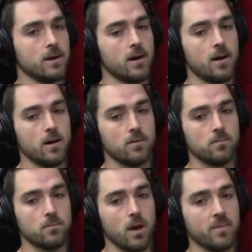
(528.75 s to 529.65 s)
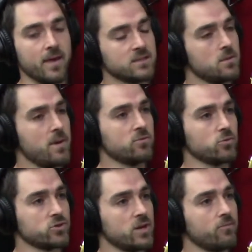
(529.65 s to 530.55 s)
that's the
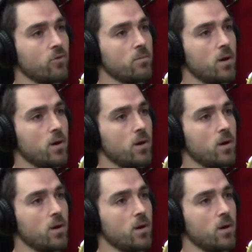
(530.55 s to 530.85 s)
mentorship from